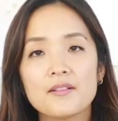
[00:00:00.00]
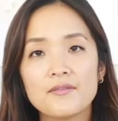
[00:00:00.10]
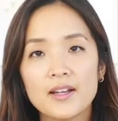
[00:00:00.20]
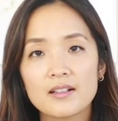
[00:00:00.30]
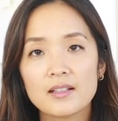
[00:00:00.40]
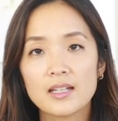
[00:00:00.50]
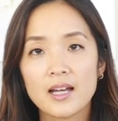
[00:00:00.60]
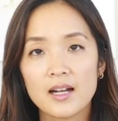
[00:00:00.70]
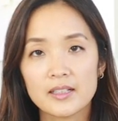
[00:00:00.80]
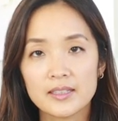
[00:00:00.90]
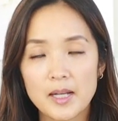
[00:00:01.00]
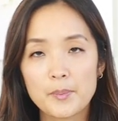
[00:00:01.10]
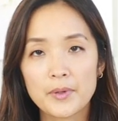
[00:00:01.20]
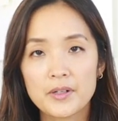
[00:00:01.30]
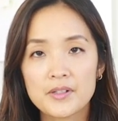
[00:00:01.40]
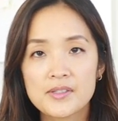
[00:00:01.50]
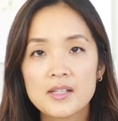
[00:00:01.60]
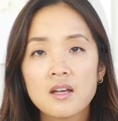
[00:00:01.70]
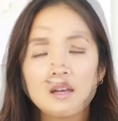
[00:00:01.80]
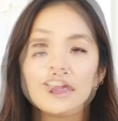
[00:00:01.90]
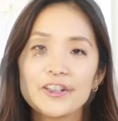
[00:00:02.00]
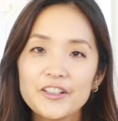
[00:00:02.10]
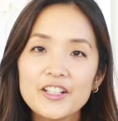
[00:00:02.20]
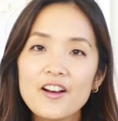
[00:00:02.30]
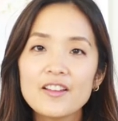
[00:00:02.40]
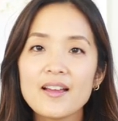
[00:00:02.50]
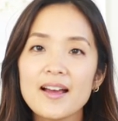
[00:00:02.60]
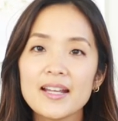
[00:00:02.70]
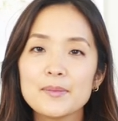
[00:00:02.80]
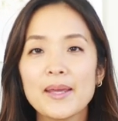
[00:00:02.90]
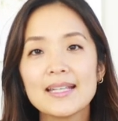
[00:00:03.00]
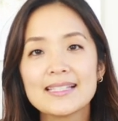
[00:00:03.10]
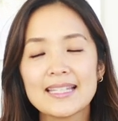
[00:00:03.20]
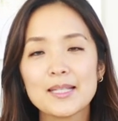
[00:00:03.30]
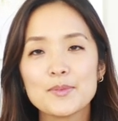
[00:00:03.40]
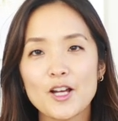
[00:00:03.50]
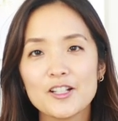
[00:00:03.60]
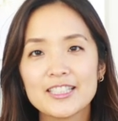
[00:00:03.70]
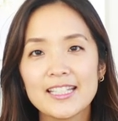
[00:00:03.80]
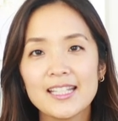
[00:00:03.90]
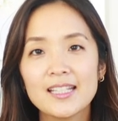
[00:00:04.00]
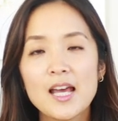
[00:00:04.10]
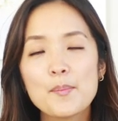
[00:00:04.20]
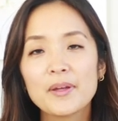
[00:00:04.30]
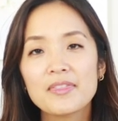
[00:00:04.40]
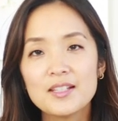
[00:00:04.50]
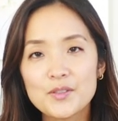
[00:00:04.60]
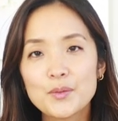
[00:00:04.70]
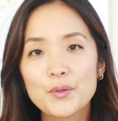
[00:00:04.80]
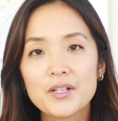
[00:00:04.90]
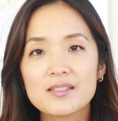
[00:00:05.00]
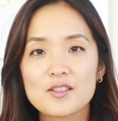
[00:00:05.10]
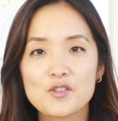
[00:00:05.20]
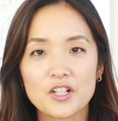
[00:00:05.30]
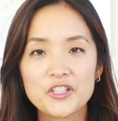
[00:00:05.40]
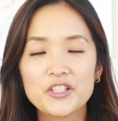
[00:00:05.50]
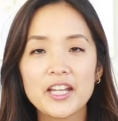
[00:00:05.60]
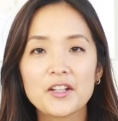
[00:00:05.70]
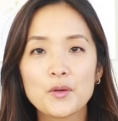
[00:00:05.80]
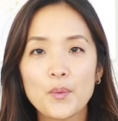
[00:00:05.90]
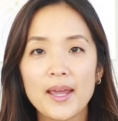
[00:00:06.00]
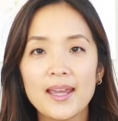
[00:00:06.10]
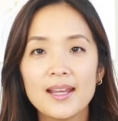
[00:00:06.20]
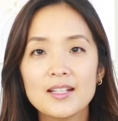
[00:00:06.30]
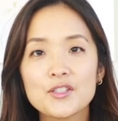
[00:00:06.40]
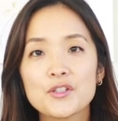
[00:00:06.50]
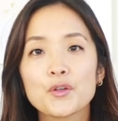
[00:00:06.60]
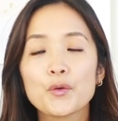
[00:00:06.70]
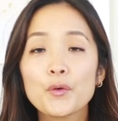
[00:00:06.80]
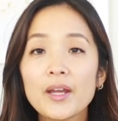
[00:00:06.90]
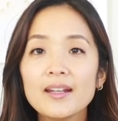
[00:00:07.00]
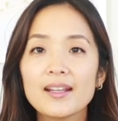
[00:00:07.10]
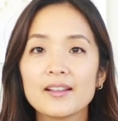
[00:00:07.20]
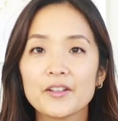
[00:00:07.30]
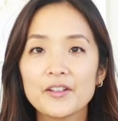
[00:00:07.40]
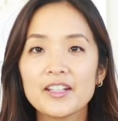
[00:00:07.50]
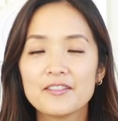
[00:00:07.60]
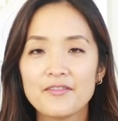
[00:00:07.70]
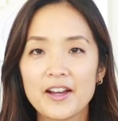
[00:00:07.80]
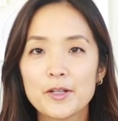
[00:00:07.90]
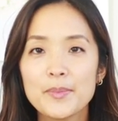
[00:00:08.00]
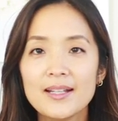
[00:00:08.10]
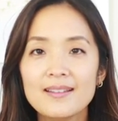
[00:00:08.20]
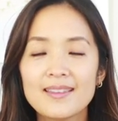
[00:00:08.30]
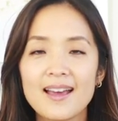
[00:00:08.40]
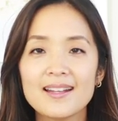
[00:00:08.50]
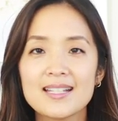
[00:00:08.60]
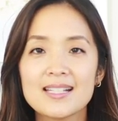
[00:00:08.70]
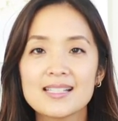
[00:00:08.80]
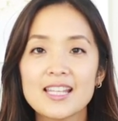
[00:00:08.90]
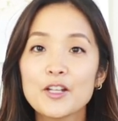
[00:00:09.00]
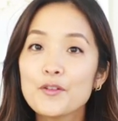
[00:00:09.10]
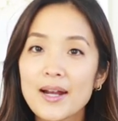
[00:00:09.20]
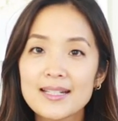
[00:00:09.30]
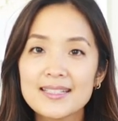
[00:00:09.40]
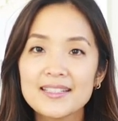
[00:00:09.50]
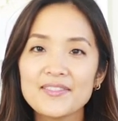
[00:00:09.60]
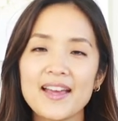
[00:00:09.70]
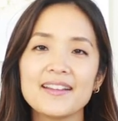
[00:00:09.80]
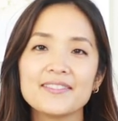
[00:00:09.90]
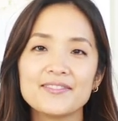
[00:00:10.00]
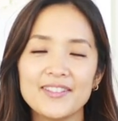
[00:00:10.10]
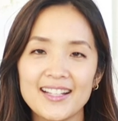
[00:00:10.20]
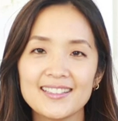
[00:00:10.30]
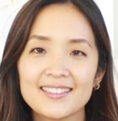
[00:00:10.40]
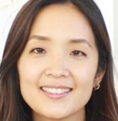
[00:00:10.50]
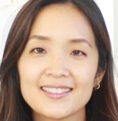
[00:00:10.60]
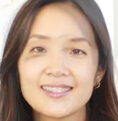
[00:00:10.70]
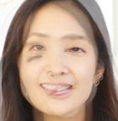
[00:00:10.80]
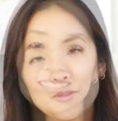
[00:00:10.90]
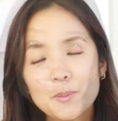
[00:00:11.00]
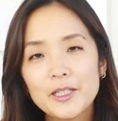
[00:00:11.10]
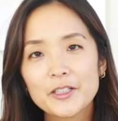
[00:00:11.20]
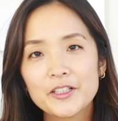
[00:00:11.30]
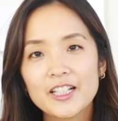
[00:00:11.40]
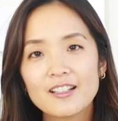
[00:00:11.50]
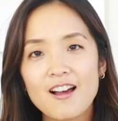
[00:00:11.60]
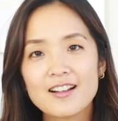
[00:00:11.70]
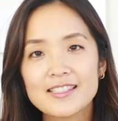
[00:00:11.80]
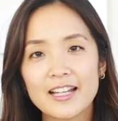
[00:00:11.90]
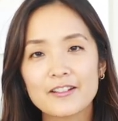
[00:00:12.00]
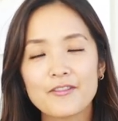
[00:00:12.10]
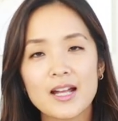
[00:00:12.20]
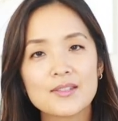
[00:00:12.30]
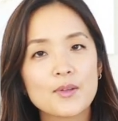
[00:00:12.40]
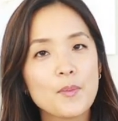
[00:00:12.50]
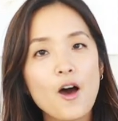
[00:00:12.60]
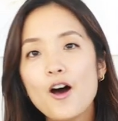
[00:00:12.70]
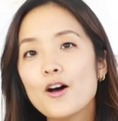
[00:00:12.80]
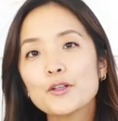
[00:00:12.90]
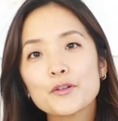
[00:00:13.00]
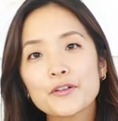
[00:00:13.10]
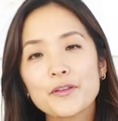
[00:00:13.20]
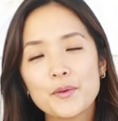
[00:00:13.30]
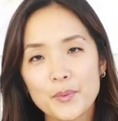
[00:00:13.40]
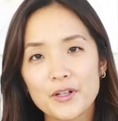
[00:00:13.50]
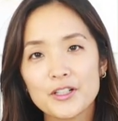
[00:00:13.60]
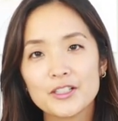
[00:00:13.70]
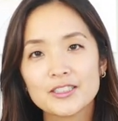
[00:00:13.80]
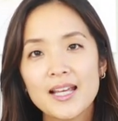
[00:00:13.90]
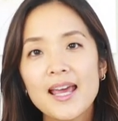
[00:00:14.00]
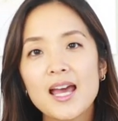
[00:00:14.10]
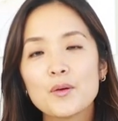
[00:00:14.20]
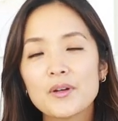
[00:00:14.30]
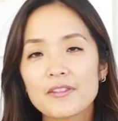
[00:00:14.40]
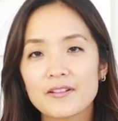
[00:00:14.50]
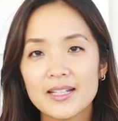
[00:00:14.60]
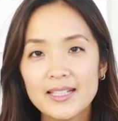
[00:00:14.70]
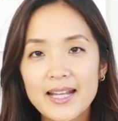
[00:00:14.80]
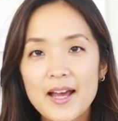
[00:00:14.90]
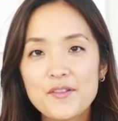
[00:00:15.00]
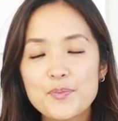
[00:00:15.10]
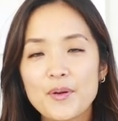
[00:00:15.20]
then finally our numbers. Learning online may seem daunting, but this course is structured in a way to create a learning environment that is interactive and fun. You will be learning alongside friends from all over the world, and with our in-house